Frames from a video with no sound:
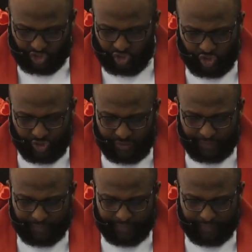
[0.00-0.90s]

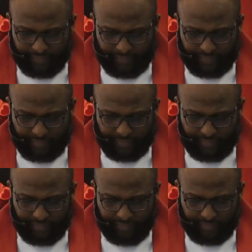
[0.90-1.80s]

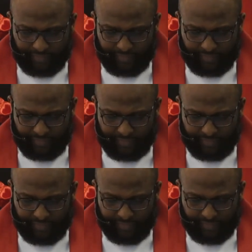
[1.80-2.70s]

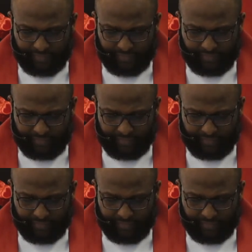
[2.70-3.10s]
Nobody speaks.